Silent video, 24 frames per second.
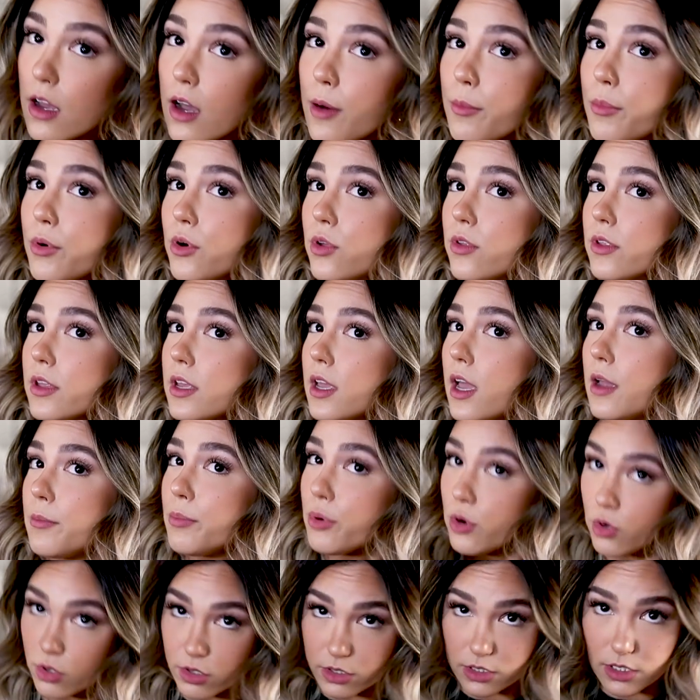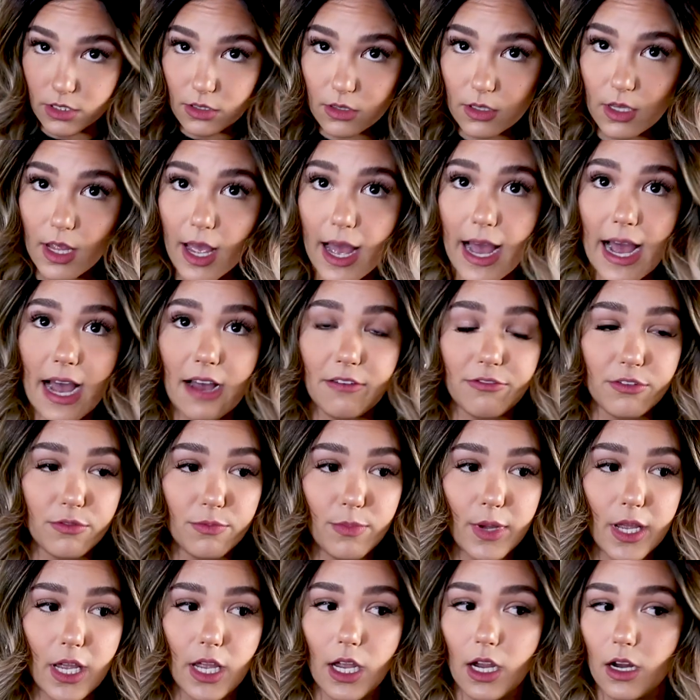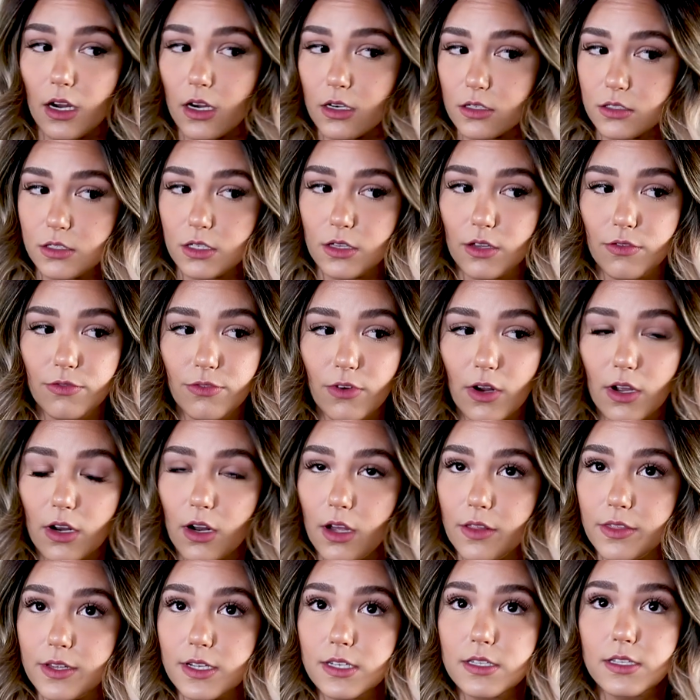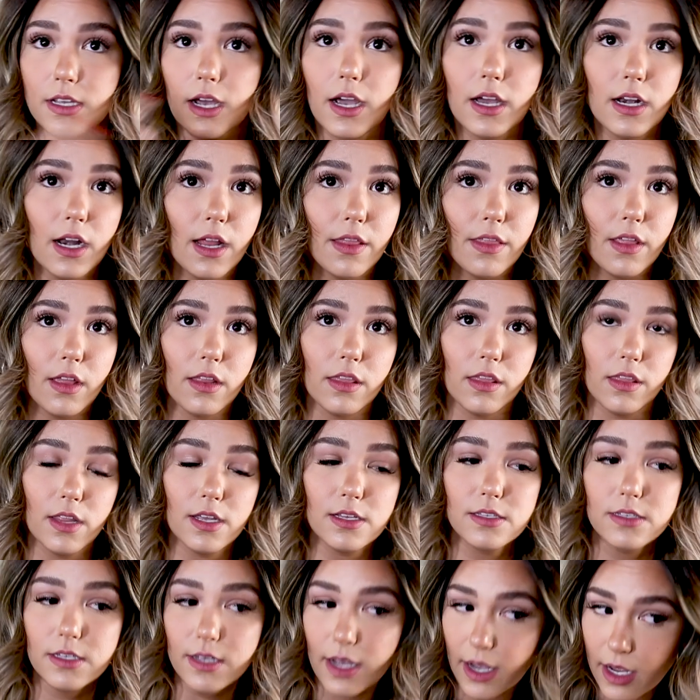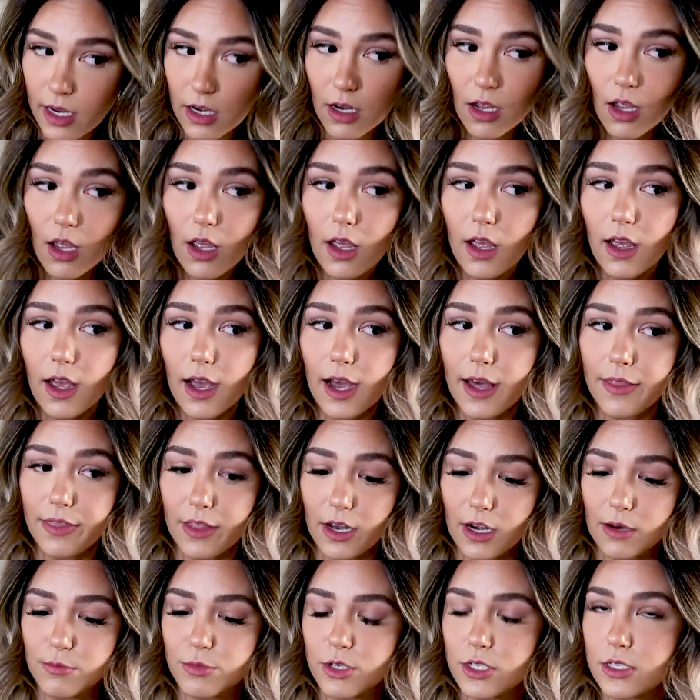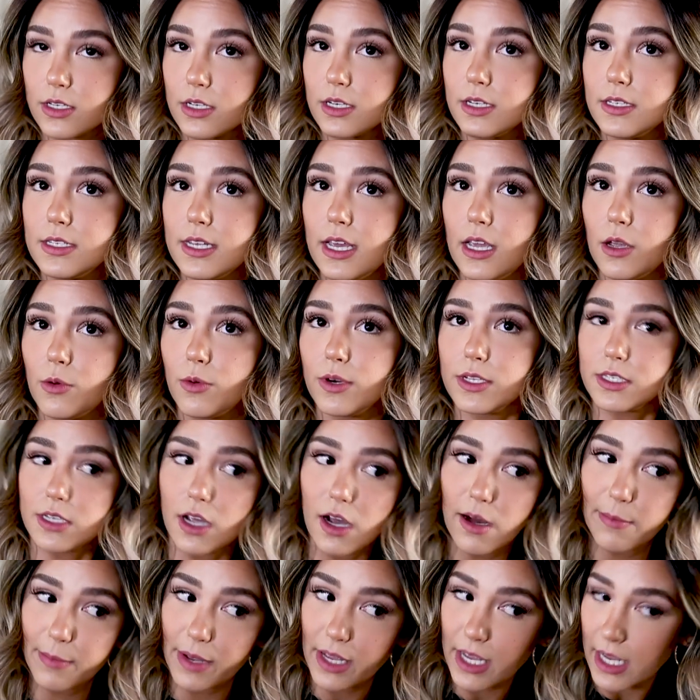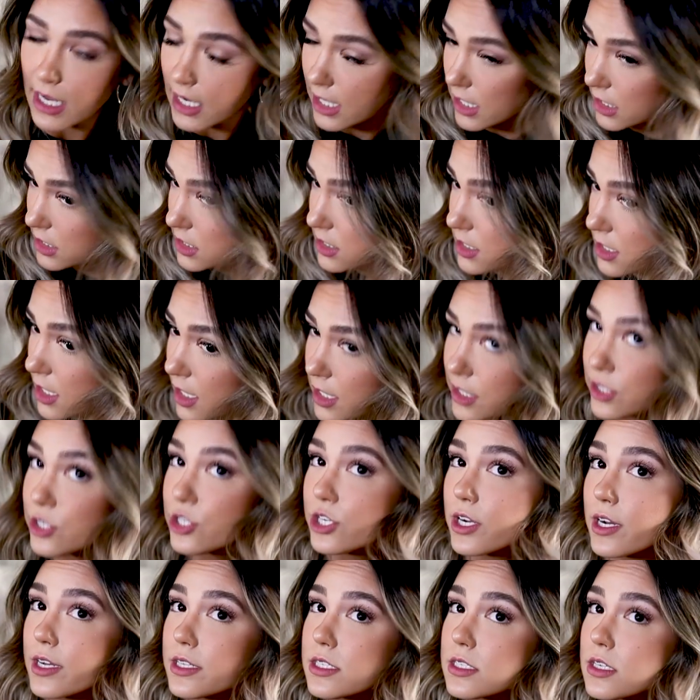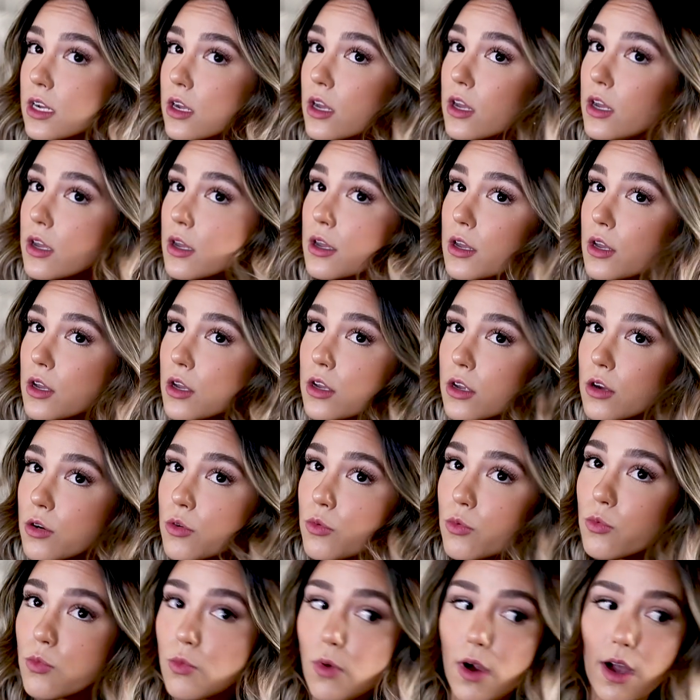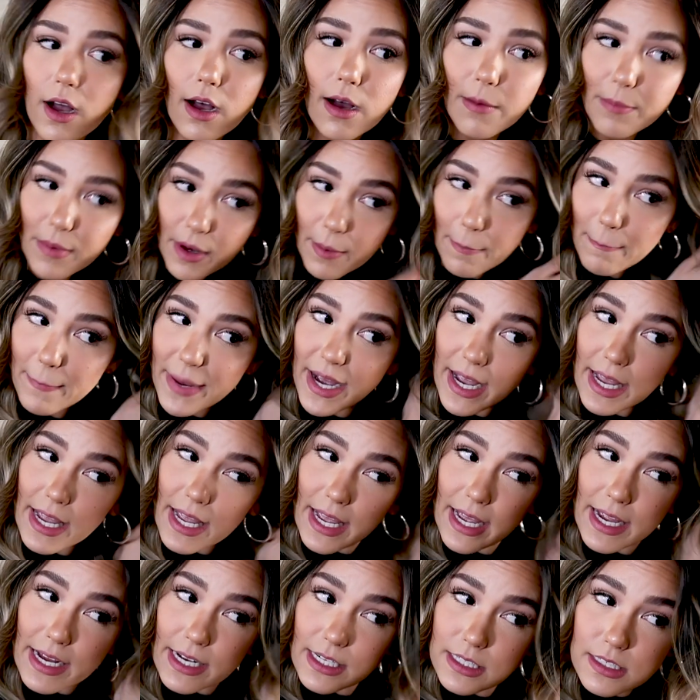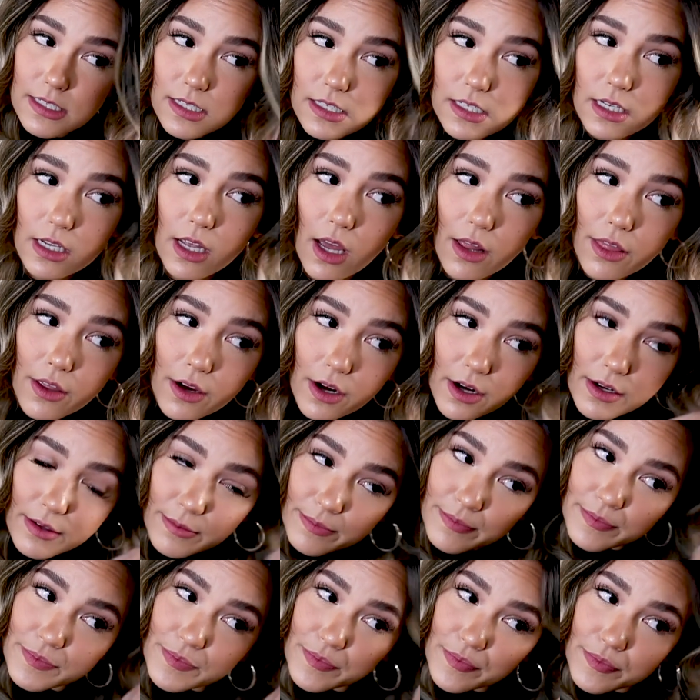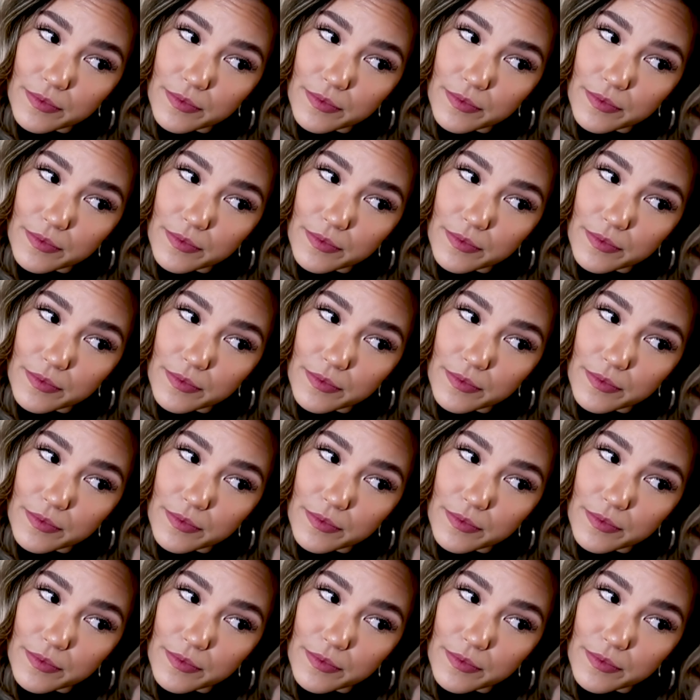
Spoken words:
and pull it. I pulled half of my hair to the front on this side and then this side, and then I'm just going to take what's on my hands and just rub my ends together